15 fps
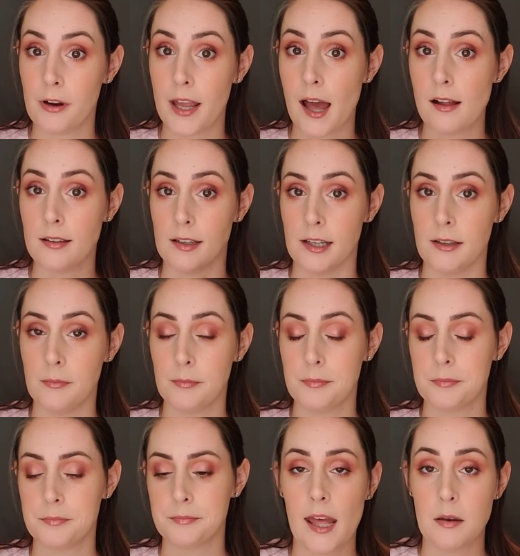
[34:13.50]
the reality.
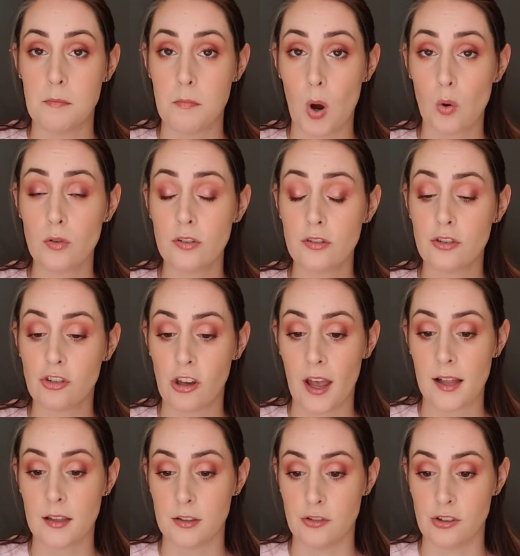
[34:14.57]
And most
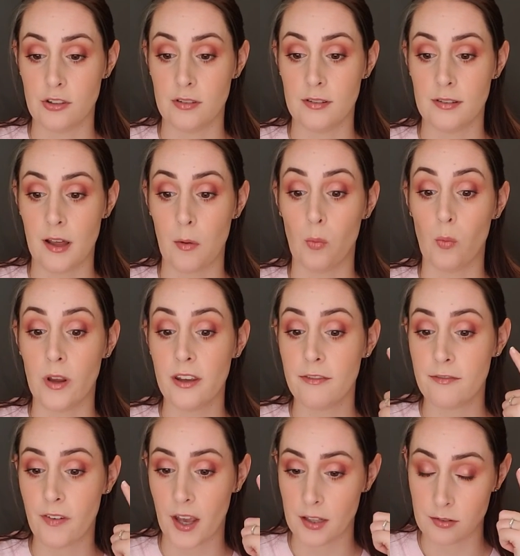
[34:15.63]
challenges that we
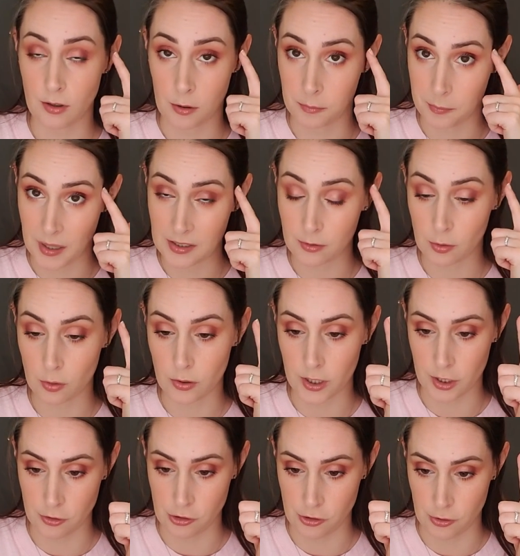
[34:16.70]
face are mental
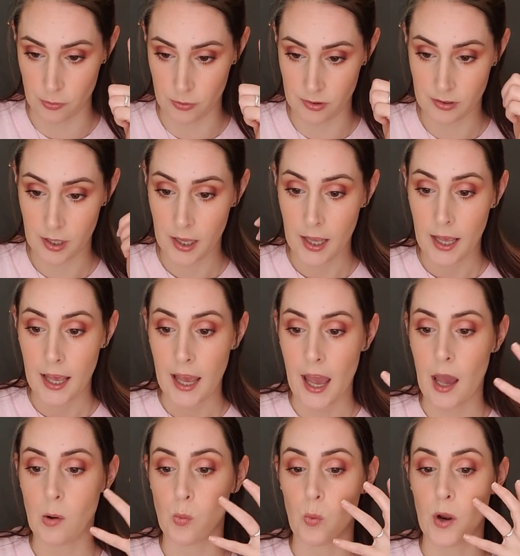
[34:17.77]
issues.
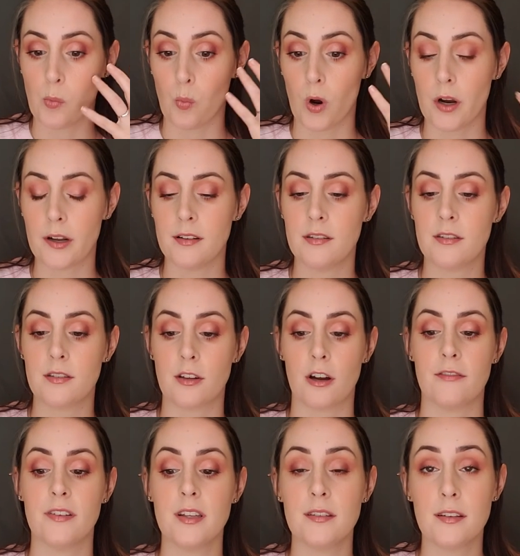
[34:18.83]
And when we're in
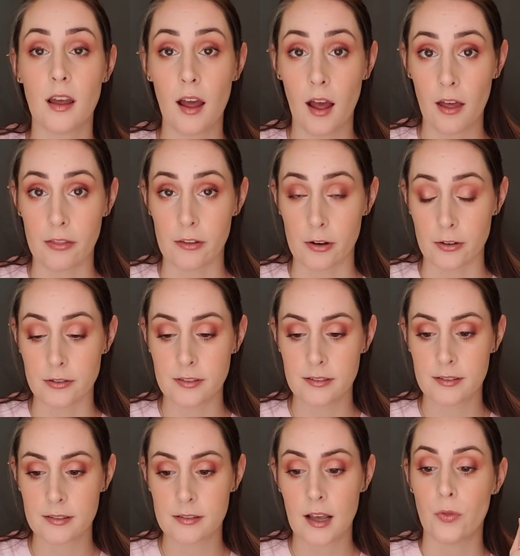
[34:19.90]
service to
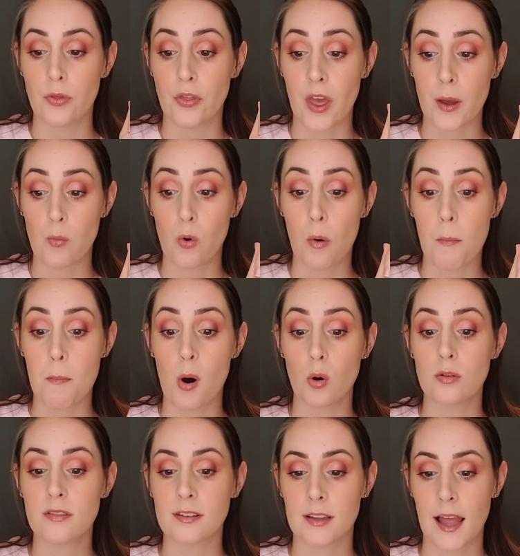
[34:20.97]
others, they will
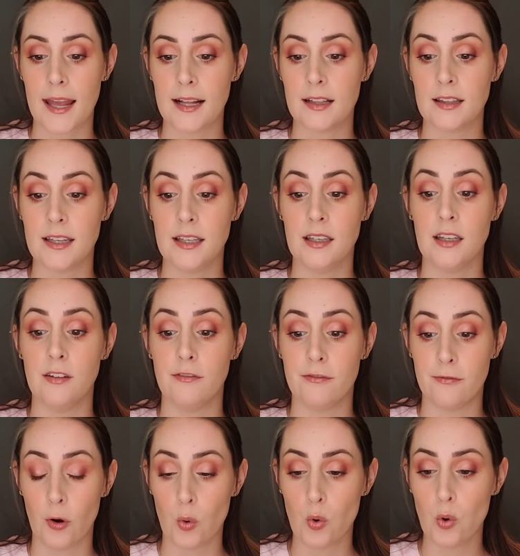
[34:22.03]
most likely need
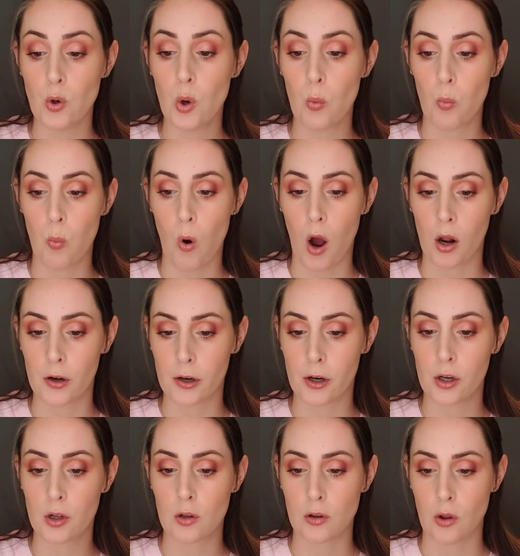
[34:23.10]
food,
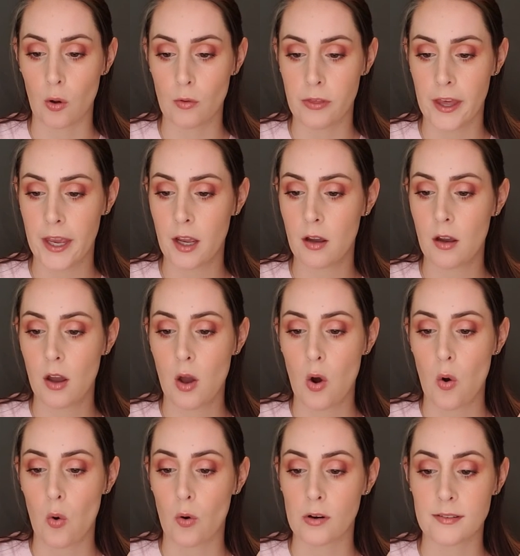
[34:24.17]
water, clothing,
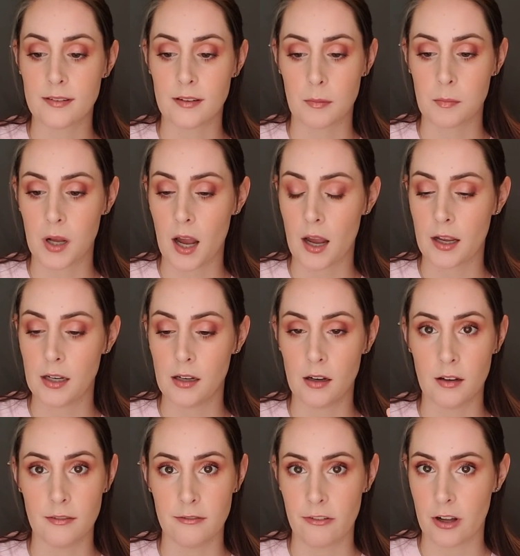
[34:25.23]
or some kind
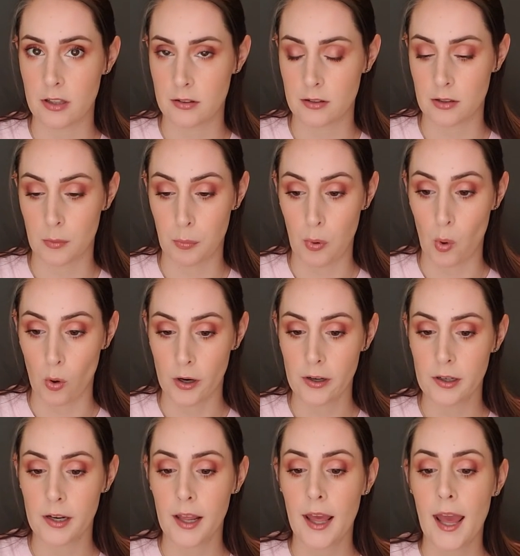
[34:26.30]
of
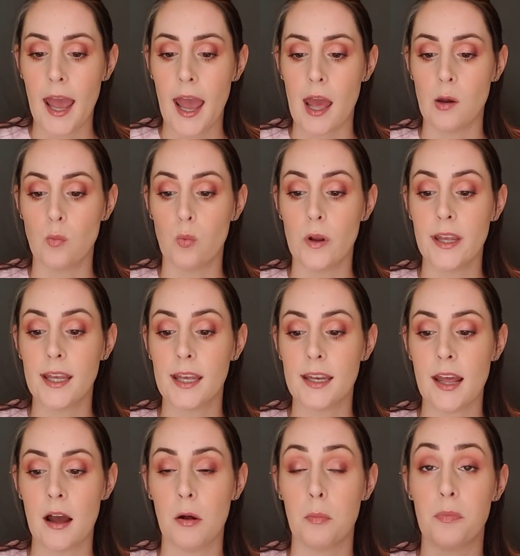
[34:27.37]
support. And we can
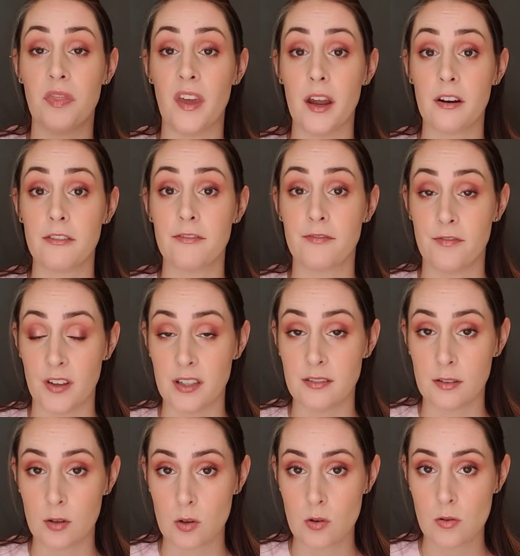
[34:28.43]
help their
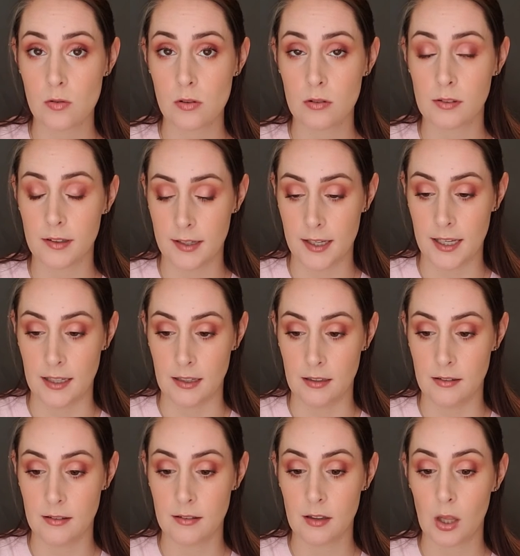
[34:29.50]
physical
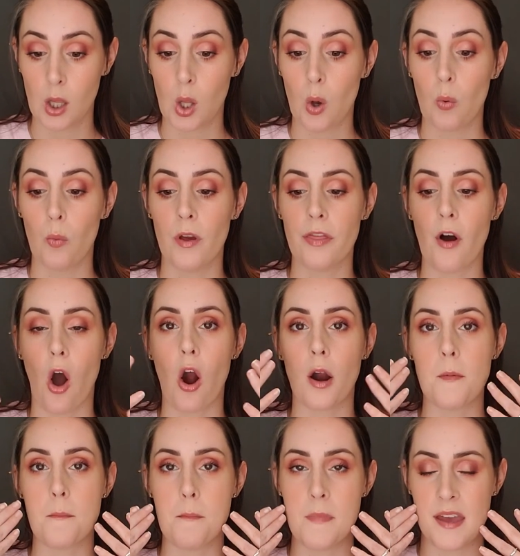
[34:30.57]
needs with
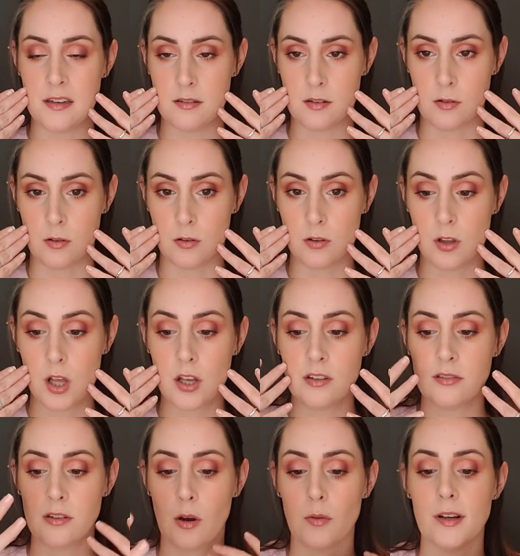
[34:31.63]
our mental
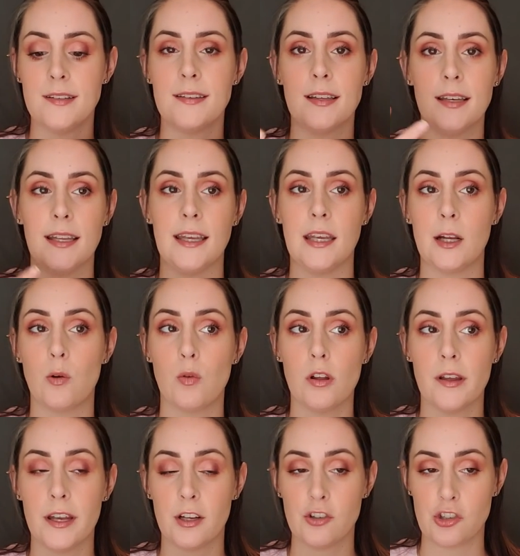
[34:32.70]
so it's an
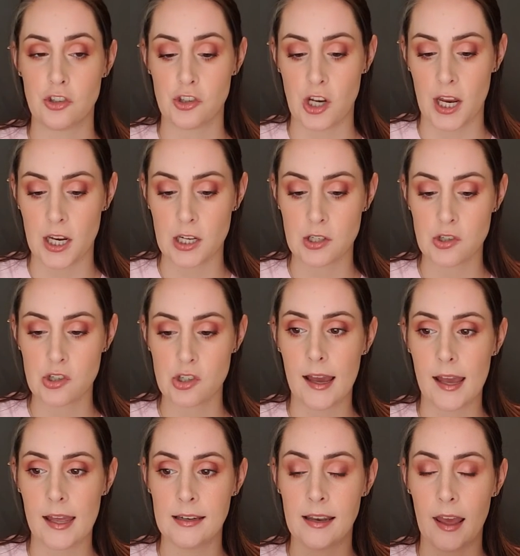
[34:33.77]
equal exchange
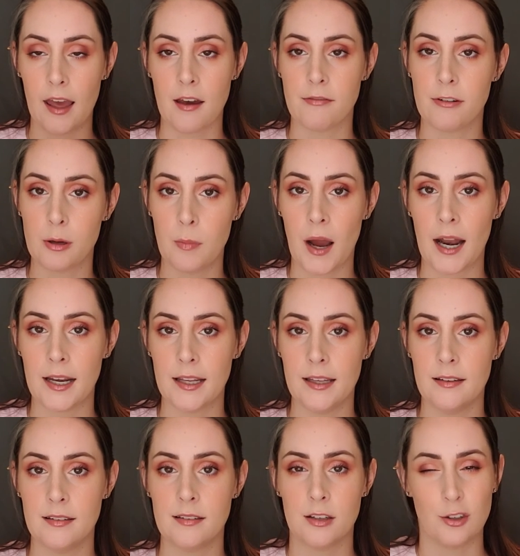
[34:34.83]
and
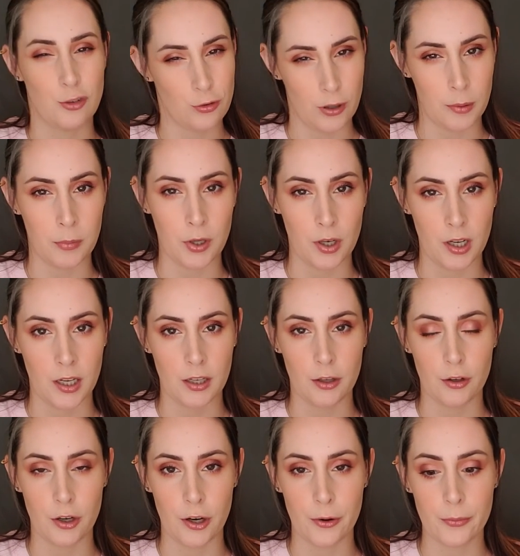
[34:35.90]
everybody is contributing,
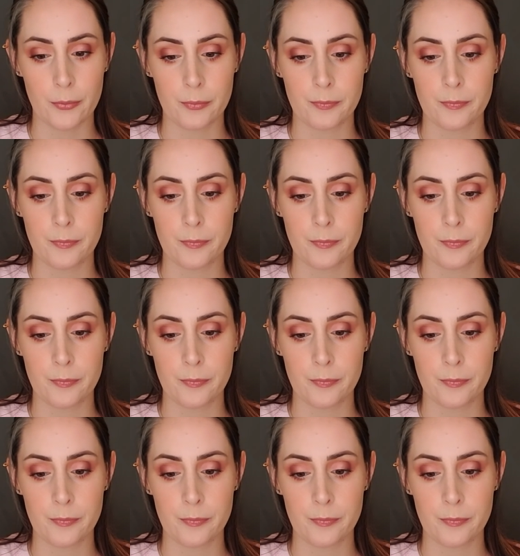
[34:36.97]
you know?